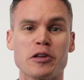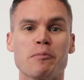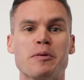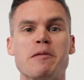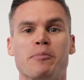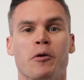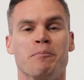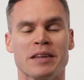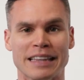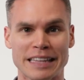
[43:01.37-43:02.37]
other
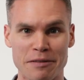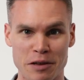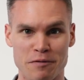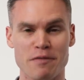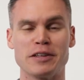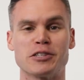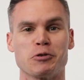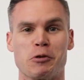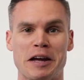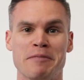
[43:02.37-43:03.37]
people live the vivid
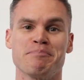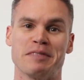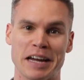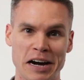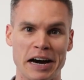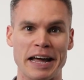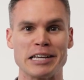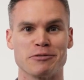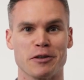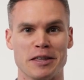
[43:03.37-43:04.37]
story that God
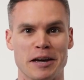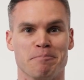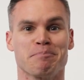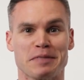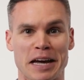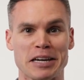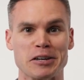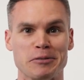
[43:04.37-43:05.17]
has for them. Thank